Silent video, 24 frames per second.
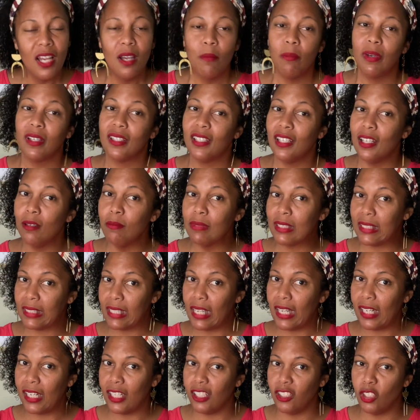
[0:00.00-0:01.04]
But Kim
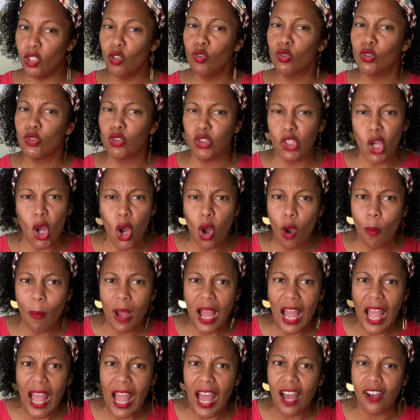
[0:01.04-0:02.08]
said it. You stole my
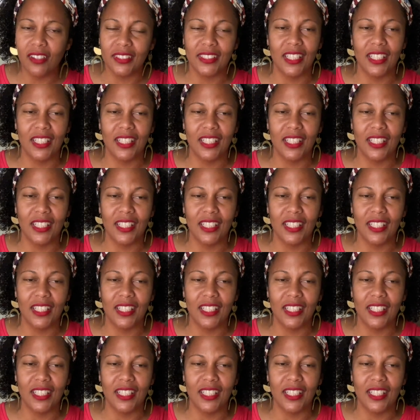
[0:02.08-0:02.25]
house.